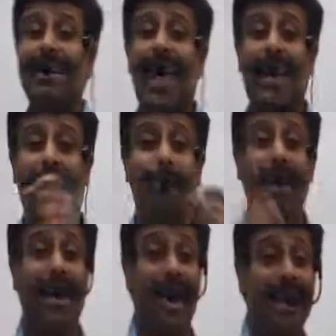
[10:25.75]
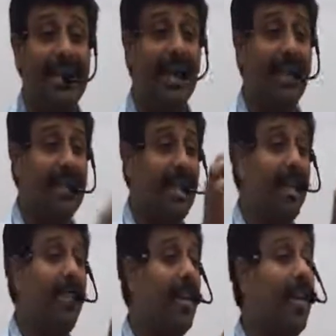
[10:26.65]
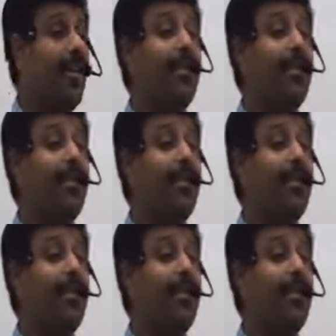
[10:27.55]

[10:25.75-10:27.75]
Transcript: sack empty, I'll check each and every,